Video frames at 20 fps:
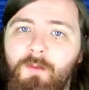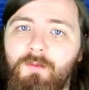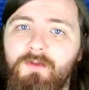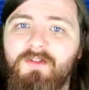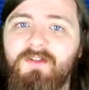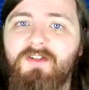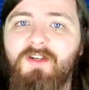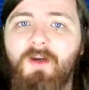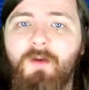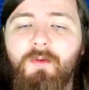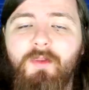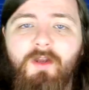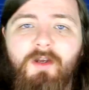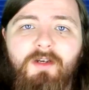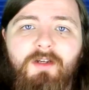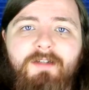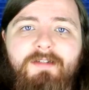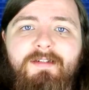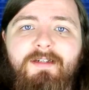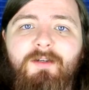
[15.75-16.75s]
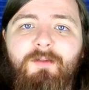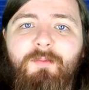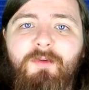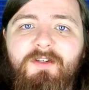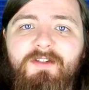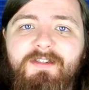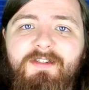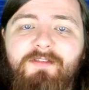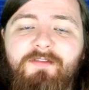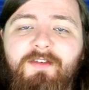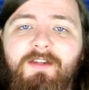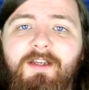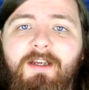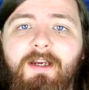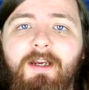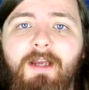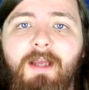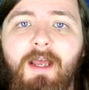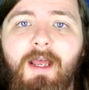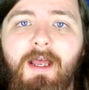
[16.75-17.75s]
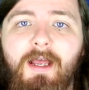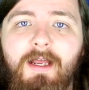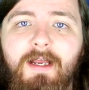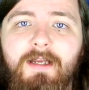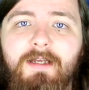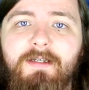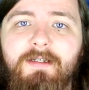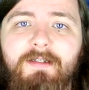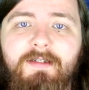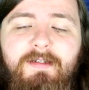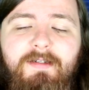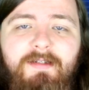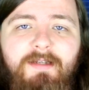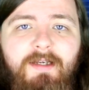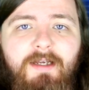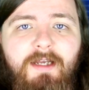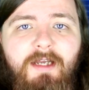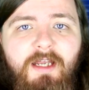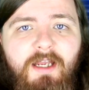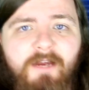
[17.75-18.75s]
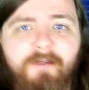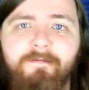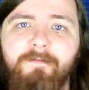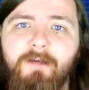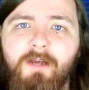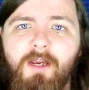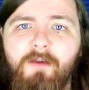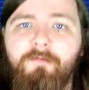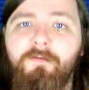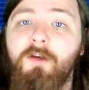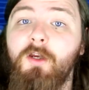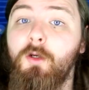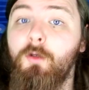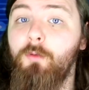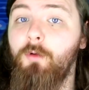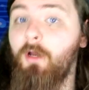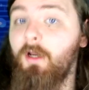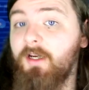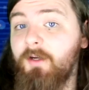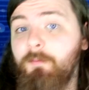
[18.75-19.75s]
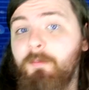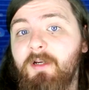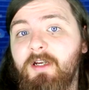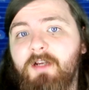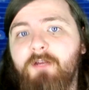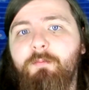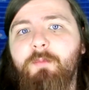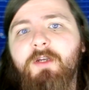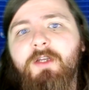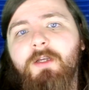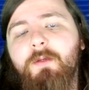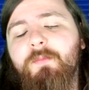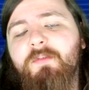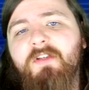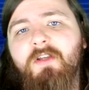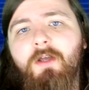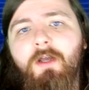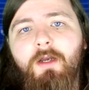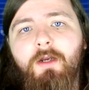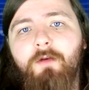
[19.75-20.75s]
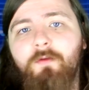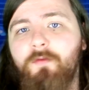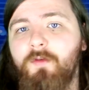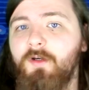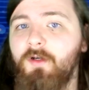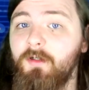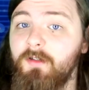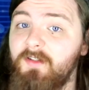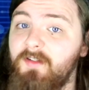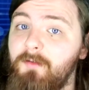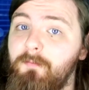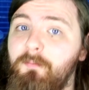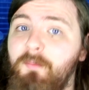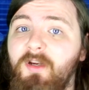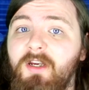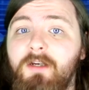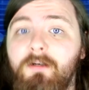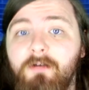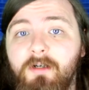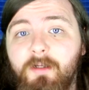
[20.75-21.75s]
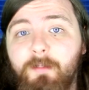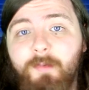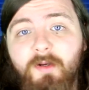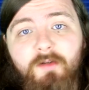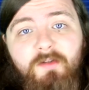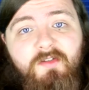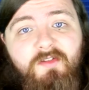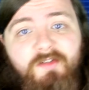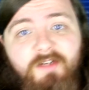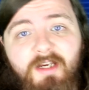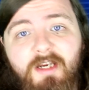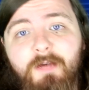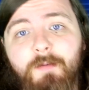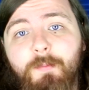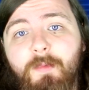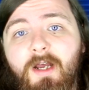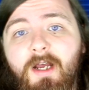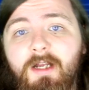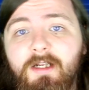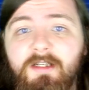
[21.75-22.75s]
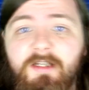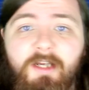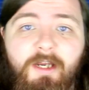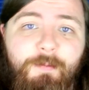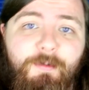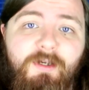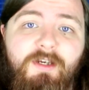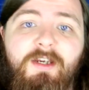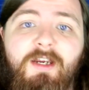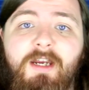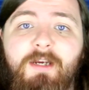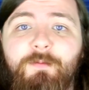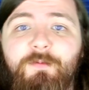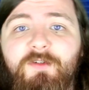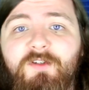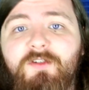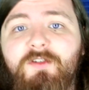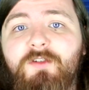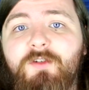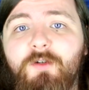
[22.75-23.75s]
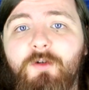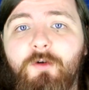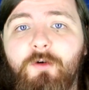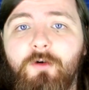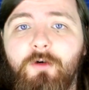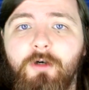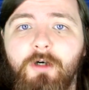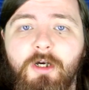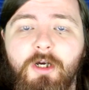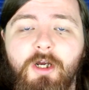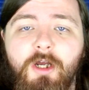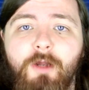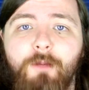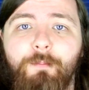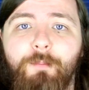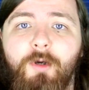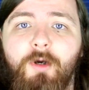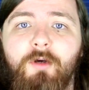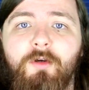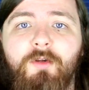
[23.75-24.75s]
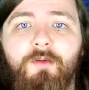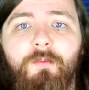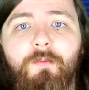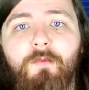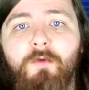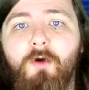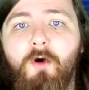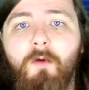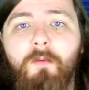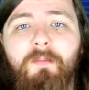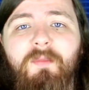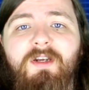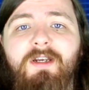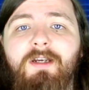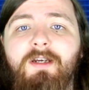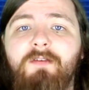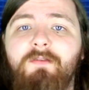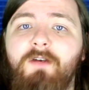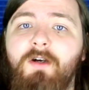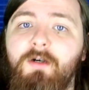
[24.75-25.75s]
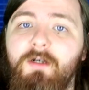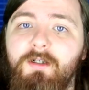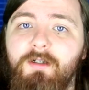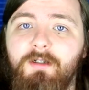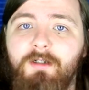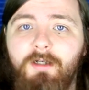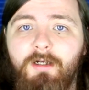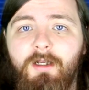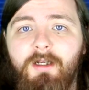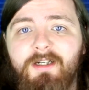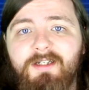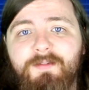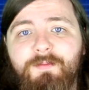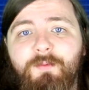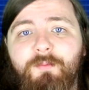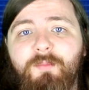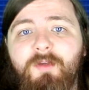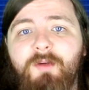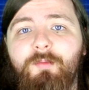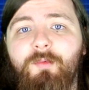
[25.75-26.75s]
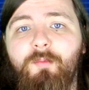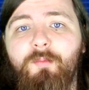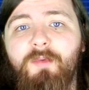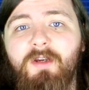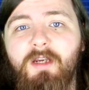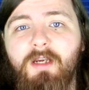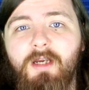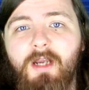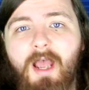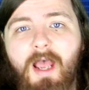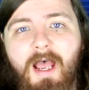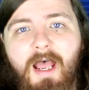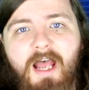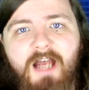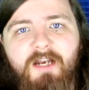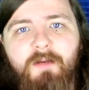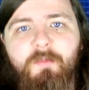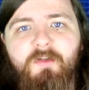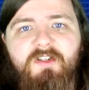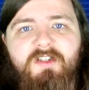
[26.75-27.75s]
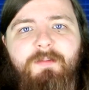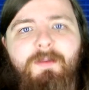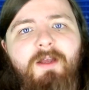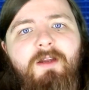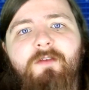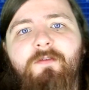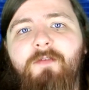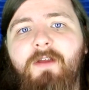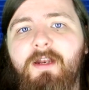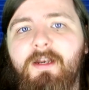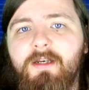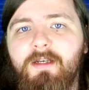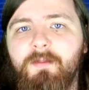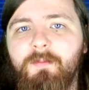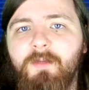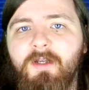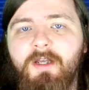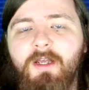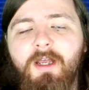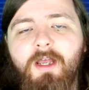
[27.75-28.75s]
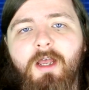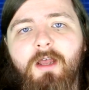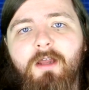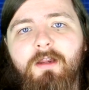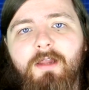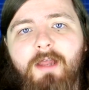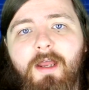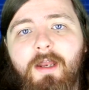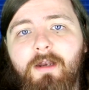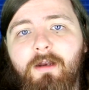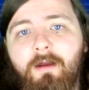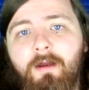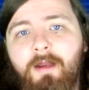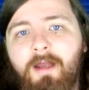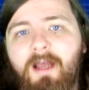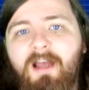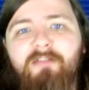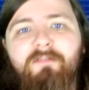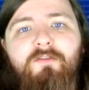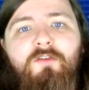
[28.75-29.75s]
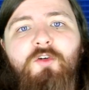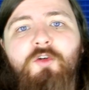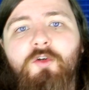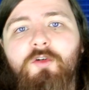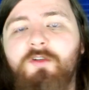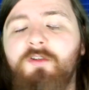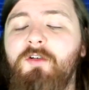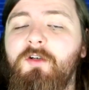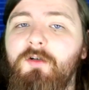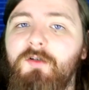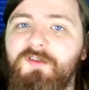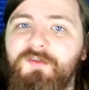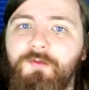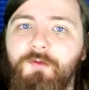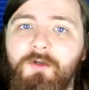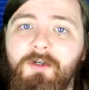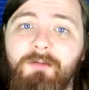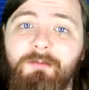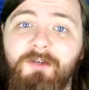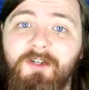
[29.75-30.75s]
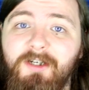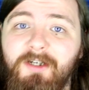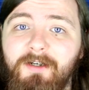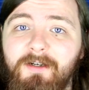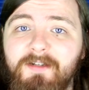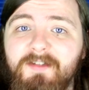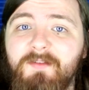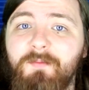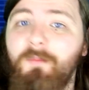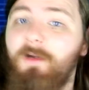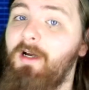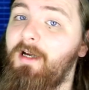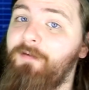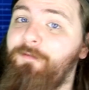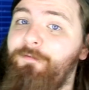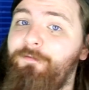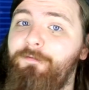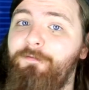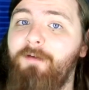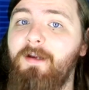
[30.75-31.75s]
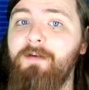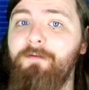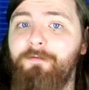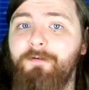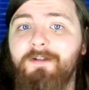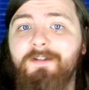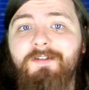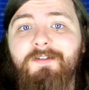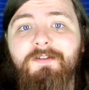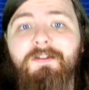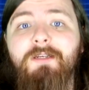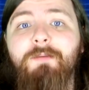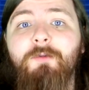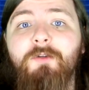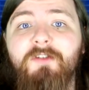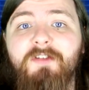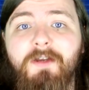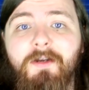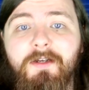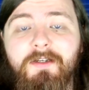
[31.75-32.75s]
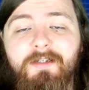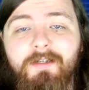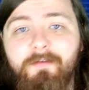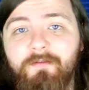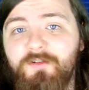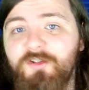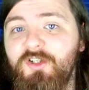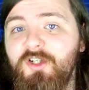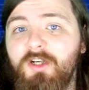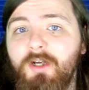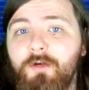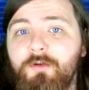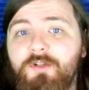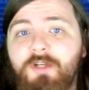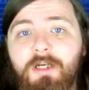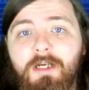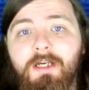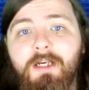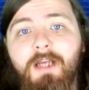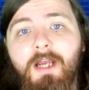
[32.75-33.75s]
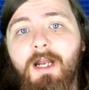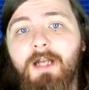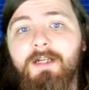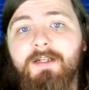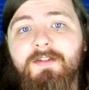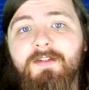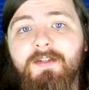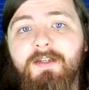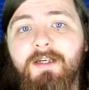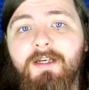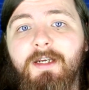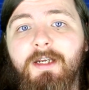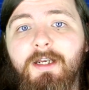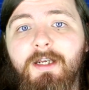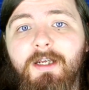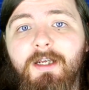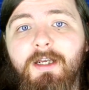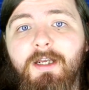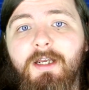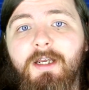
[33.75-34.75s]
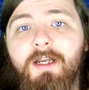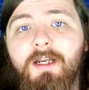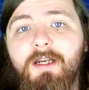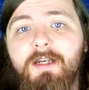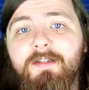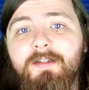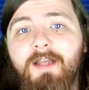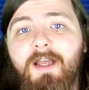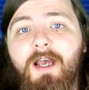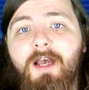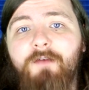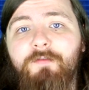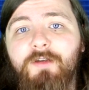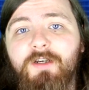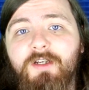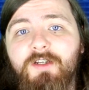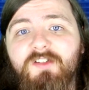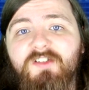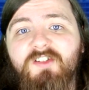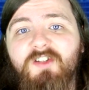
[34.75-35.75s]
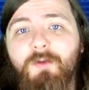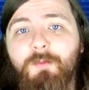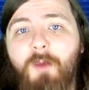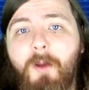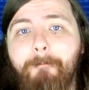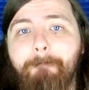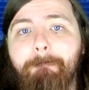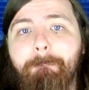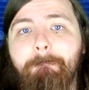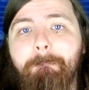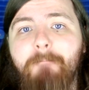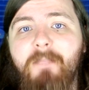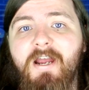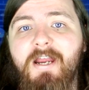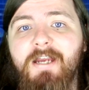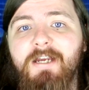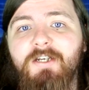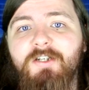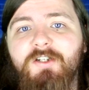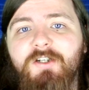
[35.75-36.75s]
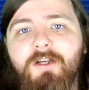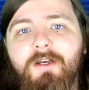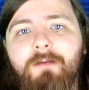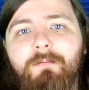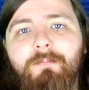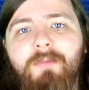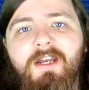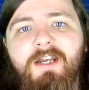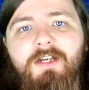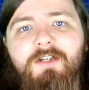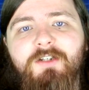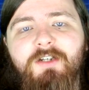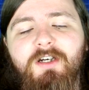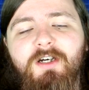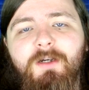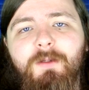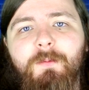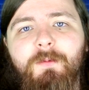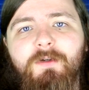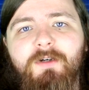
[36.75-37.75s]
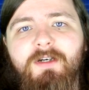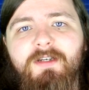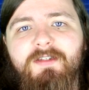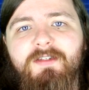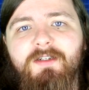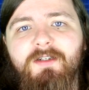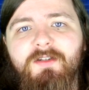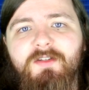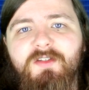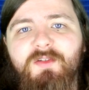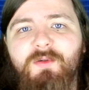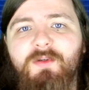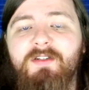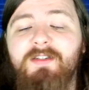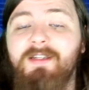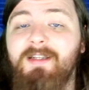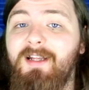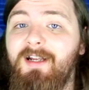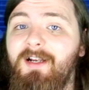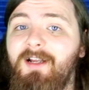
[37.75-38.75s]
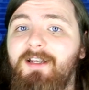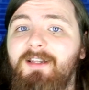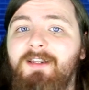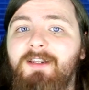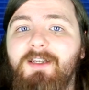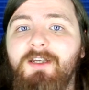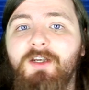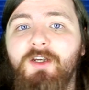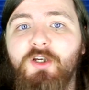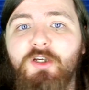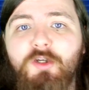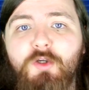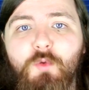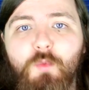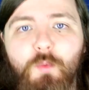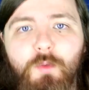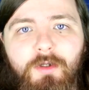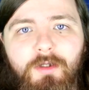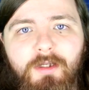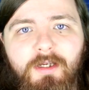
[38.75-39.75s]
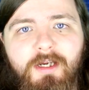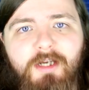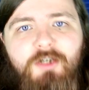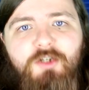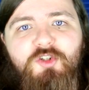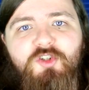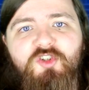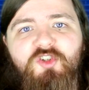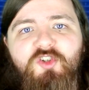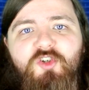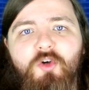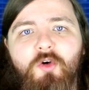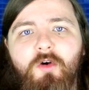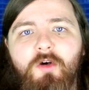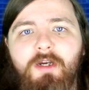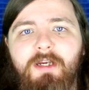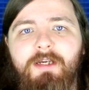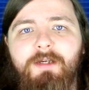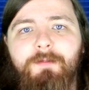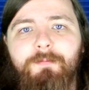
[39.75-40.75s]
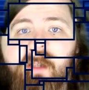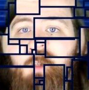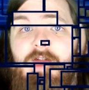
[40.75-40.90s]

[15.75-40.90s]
We'll start with our nice little positive thing, and if you, like me, have become tired of the constant bickering about Steam and the Epic Games Store, both not being very good clients, but people being adamant about defending them, then I have good news for you, because my favourite Steam alternative, GOG Galaxy, is having some major upgrades done to it that I think you will enjoy.